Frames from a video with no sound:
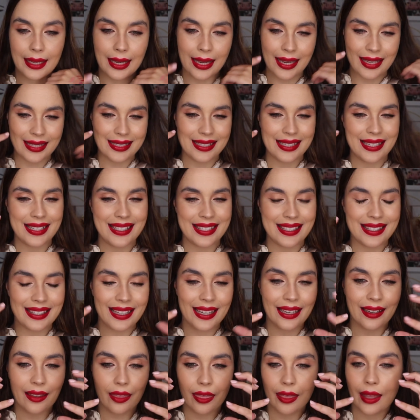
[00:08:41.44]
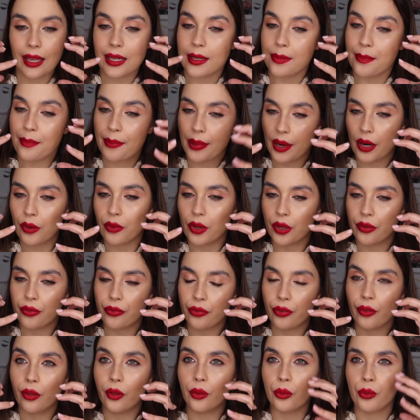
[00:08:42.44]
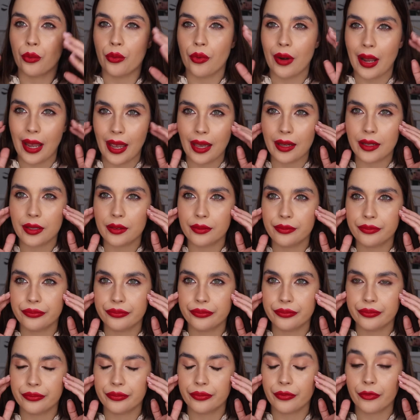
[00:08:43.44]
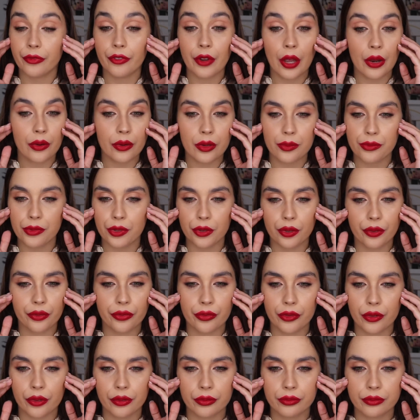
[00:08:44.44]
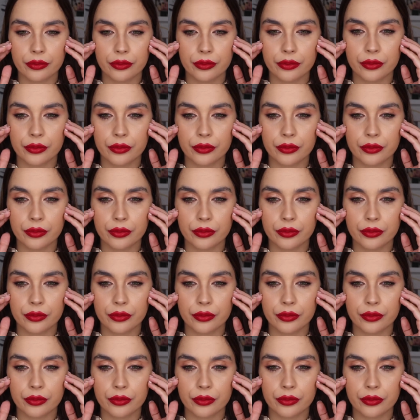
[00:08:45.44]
and it's like that powerful red, very beautiful.